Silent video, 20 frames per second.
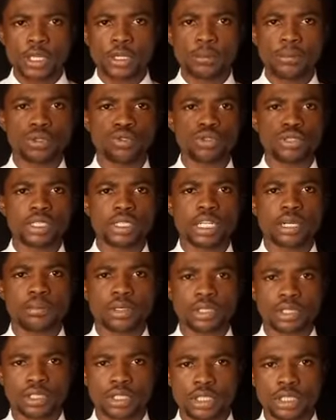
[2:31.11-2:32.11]
between and
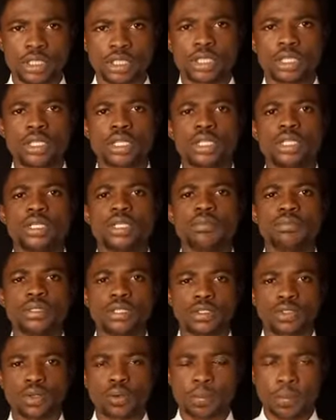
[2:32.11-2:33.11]
amongst
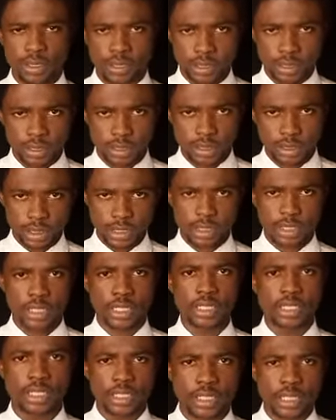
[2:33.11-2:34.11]
political parties in the
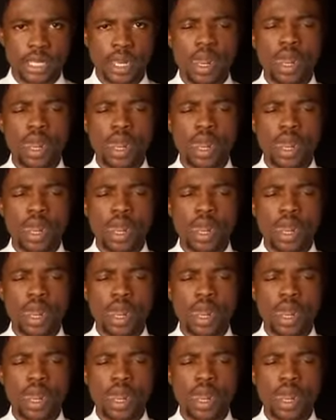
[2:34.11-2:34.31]
state.